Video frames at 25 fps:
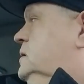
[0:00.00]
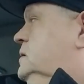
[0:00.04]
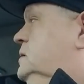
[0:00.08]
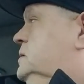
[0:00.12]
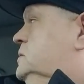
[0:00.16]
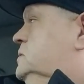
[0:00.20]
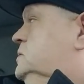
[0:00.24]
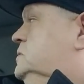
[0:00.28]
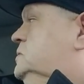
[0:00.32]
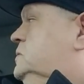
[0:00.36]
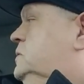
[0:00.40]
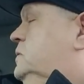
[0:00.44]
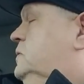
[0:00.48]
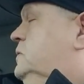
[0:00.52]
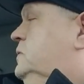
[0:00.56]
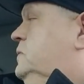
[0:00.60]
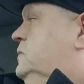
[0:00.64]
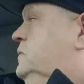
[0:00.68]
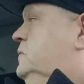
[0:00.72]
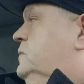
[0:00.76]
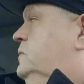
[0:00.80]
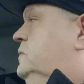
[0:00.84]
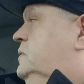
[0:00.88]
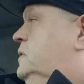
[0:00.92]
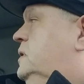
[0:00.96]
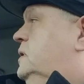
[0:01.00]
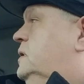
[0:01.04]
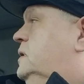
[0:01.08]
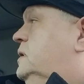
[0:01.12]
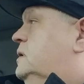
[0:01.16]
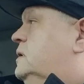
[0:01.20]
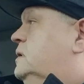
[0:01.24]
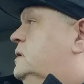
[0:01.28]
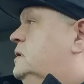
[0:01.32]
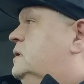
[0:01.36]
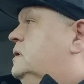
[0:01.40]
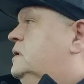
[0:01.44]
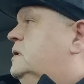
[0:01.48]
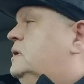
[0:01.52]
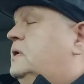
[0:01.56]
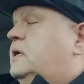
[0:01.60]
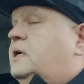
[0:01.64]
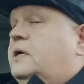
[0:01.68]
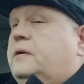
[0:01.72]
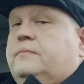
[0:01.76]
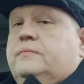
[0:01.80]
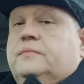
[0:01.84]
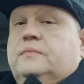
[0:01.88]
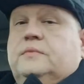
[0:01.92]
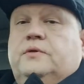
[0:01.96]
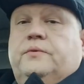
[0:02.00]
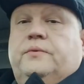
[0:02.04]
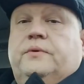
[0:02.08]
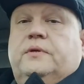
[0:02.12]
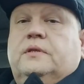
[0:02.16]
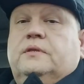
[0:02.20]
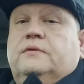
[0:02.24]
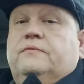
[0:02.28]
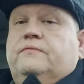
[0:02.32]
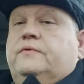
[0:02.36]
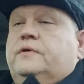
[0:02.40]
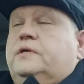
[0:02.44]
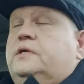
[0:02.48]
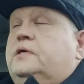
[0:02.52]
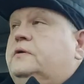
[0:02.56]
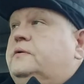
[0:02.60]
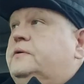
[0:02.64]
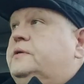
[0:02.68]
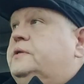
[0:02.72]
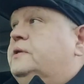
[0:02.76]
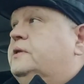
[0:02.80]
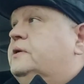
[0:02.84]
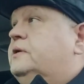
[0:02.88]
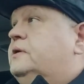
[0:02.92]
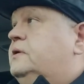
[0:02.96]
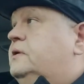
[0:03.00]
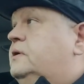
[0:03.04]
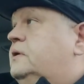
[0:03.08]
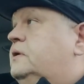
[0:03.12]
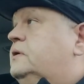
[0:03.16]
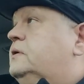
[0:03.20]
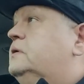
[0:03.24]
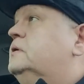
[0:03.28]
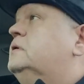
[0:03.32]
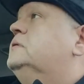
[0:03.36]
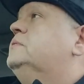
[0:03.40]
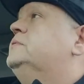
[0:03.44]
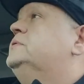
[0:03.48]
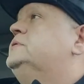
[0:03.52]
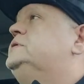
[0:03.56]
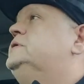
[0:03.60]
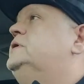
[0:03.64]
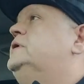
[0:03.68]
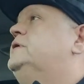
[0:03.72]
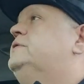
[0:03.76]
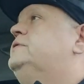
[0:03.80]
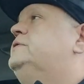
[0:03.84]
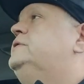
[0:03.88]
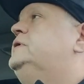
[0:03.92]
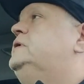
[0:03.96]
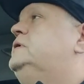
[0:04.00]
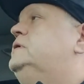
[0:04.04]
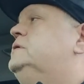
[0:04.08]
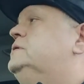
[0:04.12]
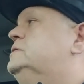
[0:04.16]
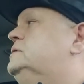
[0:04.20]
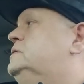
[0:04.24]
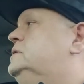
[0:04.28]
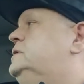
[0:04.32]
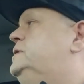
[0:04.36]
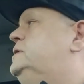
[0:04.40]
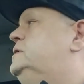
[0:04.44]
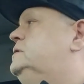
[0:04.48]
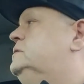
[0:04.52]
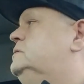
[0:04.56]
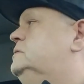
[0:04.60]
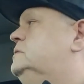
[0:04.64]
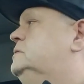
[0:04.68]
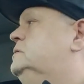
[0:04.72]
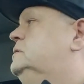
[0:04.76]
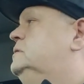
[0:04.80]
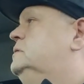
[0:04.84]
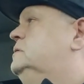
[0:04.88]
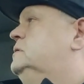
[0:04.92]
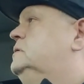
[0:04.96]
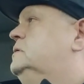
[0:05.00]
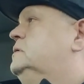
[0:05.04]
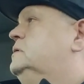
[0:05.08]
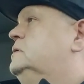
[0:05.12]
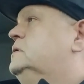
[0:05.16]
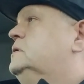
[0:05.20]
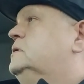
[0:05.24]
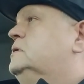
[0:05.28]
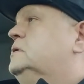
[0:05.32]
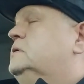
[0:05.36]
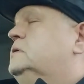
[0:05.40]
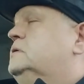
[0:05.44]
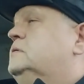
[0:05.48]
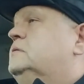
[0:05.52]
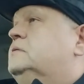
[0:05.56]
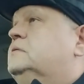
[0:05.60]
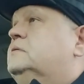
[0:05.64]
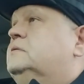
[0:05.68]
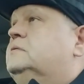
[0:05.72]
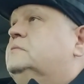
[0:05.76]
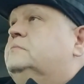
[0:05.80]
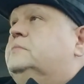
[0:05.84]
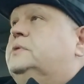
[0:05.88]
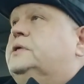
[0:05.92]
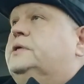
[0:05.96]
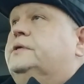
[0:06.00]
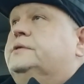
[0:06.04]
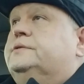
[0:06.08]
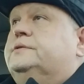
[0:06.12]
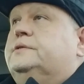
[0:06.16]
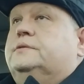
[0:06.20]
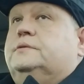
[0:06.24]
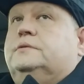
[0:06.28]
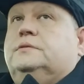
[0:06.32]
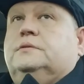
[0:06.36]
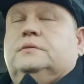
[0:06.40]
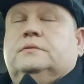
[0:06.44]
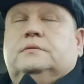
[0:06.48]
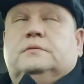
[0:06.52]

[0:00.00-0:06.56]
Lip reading: So I'm doing the video in the car, which I think is legal, because it's